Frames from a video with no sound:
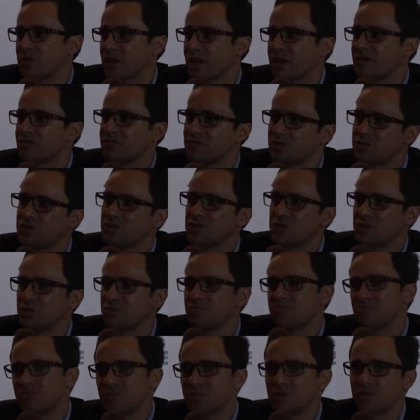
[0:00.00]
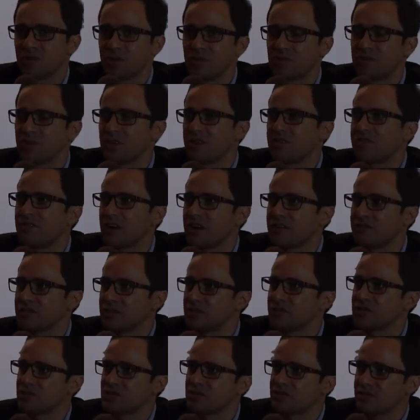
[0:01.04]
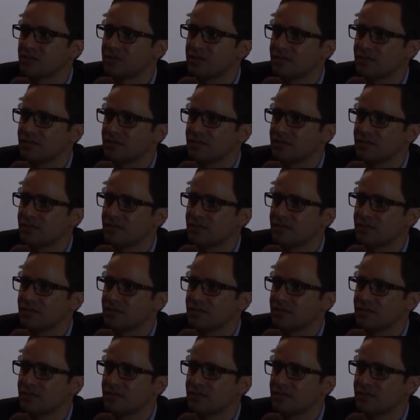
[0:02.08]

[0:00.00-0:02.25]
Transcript: we have between 3 to 5 years.